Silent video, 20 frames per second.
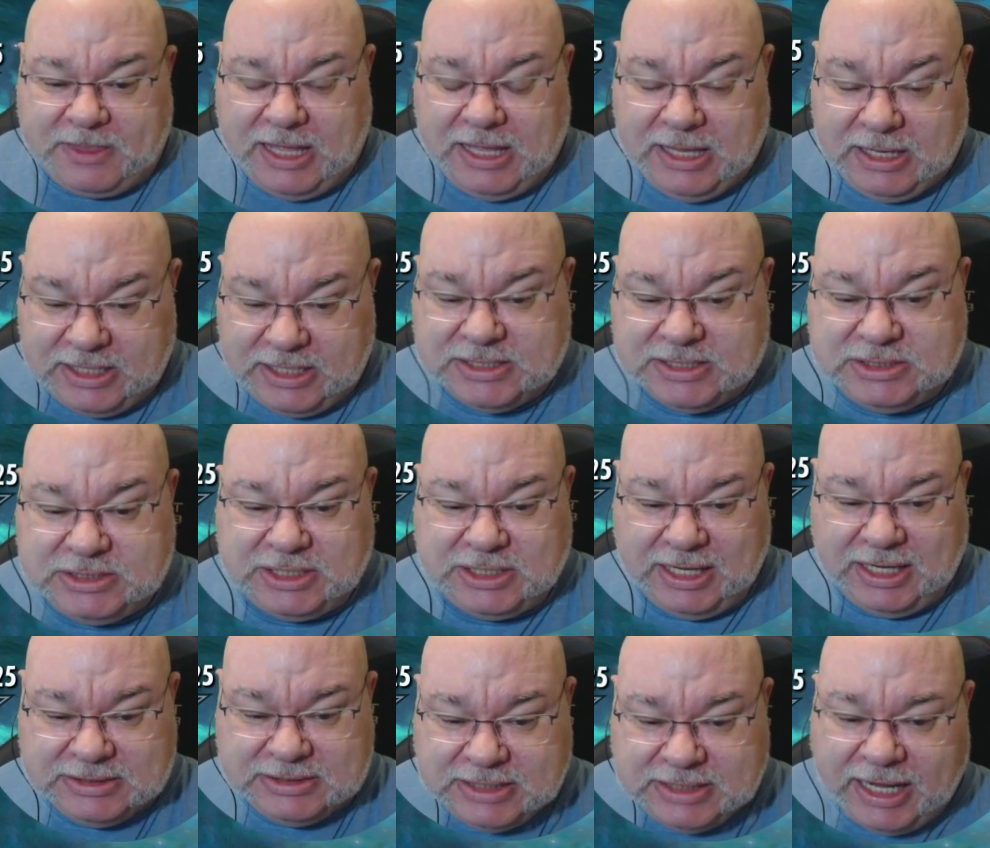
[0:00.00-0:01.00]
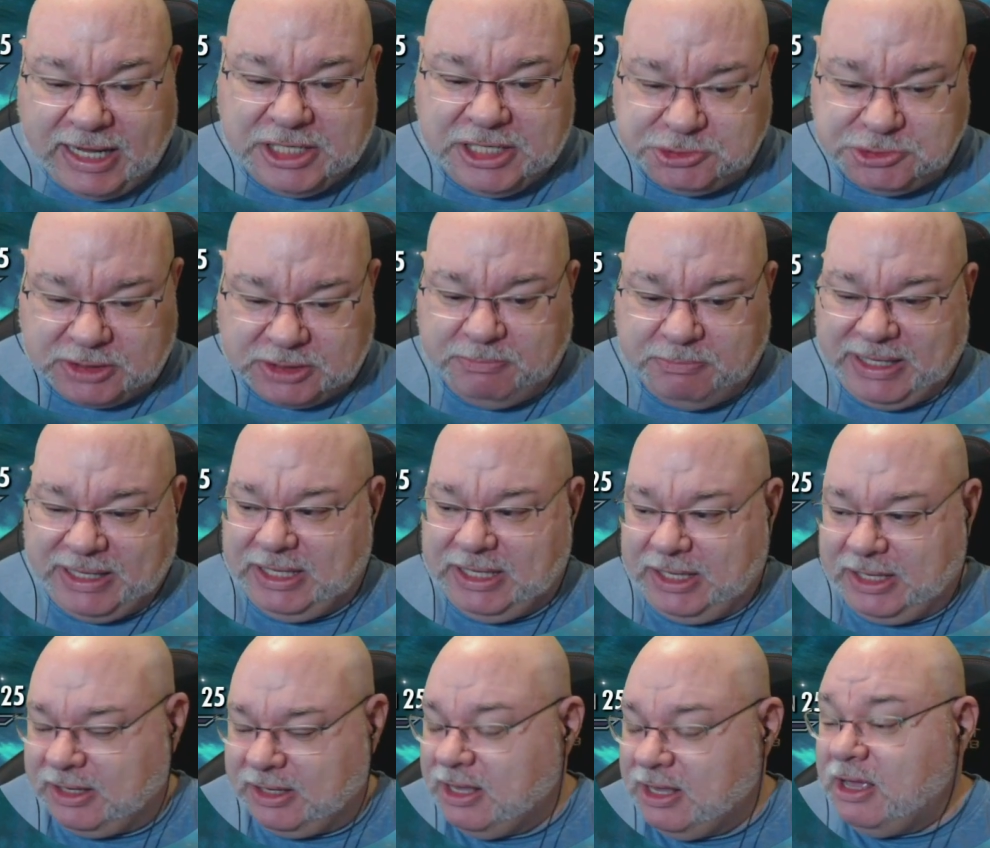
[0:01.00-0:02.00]
It is a Daedric
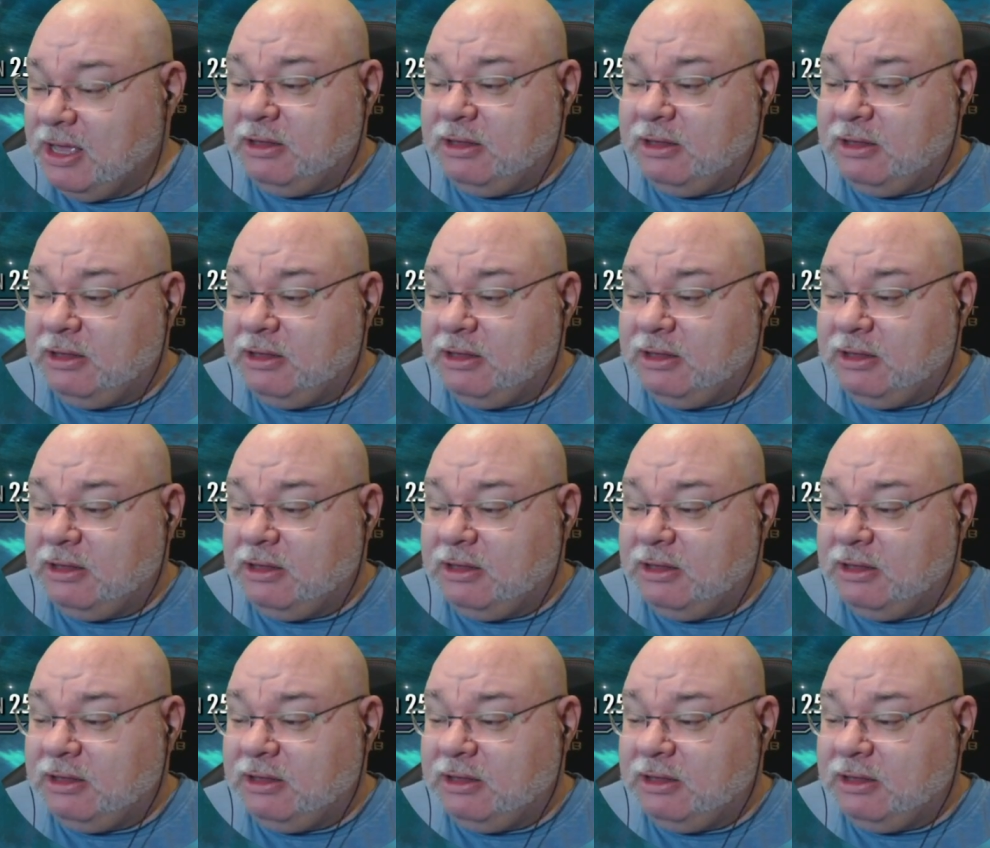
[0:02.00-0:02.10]
being.